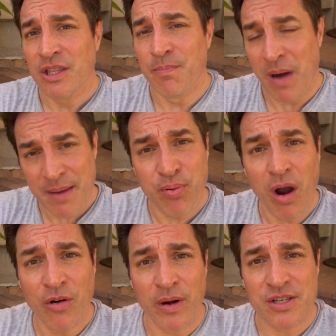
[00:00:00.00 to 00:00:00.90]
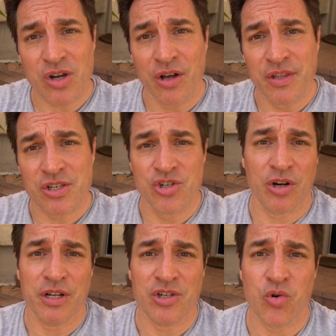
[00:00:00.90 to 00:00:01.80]
my progress on this
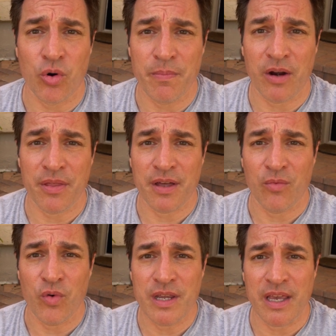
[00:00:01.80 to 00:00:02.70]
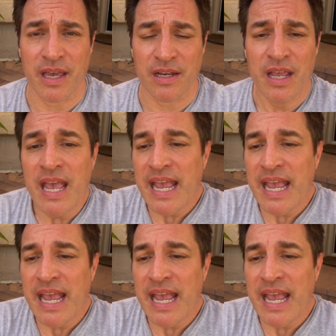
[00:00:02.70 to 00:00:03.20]
journey toward Marathon weekend.